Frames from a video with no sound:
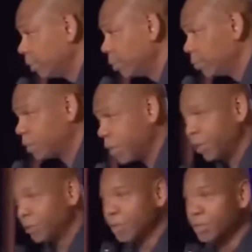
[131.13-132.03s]
And he was
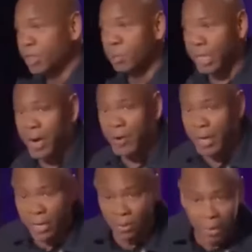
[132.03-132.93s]
clearly Jim
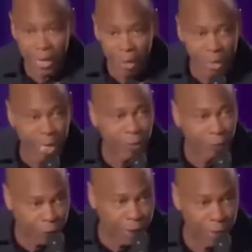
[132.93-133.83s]
Carrey. I could look at him and I could
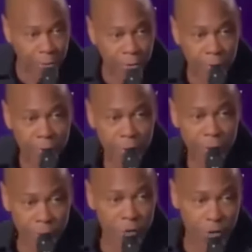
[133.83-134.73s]
see
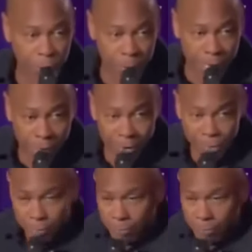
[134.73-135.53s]
he was Jim Carrey.